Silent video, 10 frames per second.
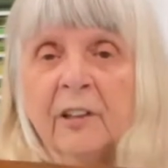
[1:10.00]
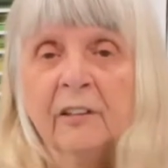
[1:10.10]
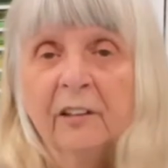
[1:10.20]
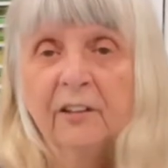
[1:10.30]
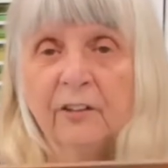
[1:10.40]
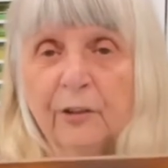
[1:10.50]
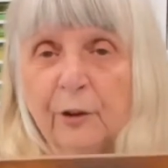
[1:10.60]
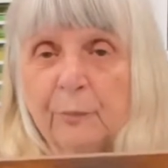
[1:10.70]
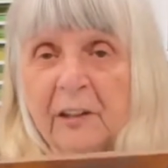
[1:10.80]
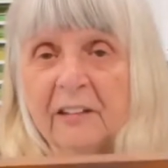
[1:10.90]
this is
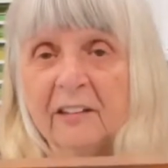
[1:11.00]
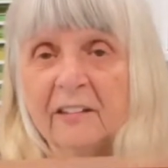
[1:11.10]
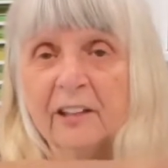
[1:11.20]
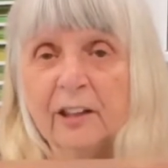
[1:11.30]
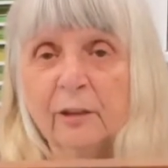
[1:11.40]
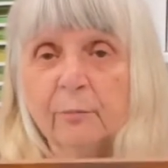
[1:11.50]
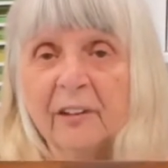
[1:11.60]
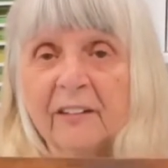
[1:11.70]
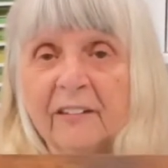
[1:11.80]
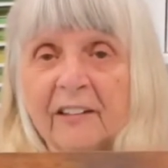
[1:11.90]
not my design, but
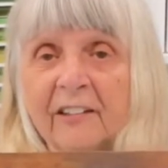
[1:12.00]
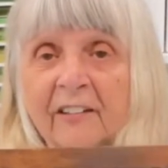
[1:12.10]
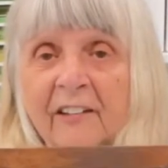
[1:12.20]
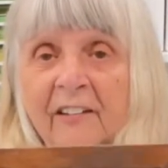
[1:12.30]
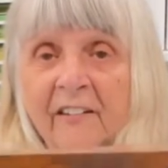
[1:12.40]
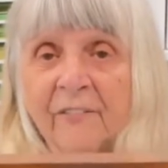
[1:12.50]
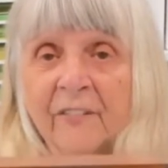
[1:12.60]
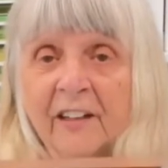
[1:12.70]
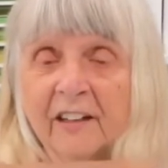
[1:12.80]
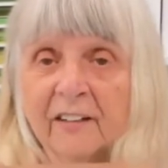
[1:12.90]

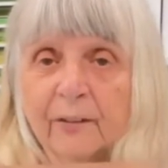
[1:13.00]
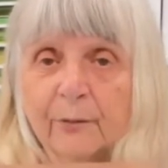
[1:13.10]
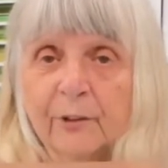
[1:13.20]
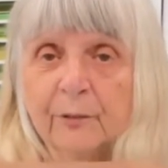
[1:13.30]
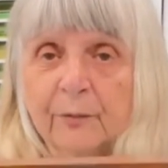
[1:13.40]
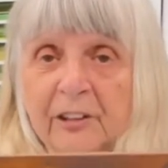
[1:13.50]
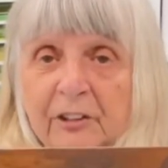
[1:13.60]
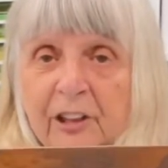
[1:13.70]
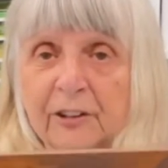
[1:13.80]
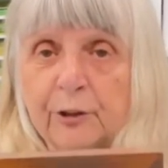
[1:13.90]
that's one of my
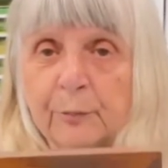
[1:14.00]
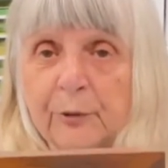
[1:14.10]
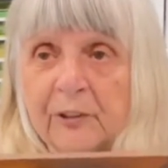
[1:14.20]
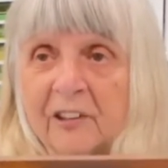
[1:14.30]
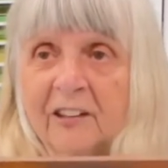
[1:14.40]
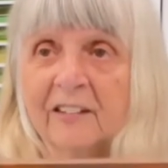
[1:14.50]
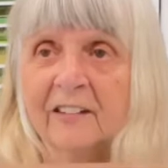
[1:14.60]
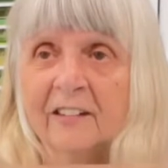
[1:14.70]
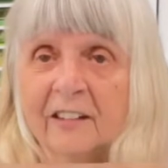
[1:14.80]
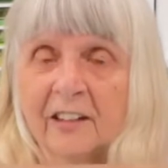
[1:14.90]
shadow boxes
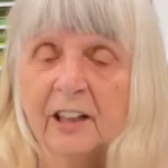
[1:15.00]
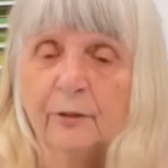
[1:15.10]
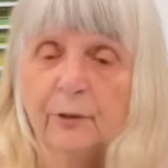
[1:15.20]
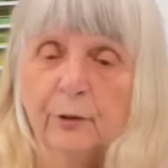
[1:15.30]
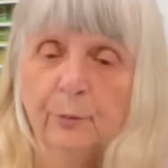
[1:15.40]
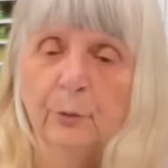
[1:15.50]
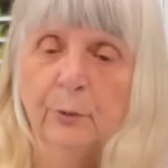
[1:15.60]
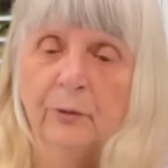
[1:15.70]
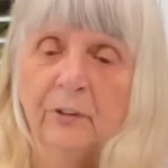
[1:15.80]
that I have on the wall.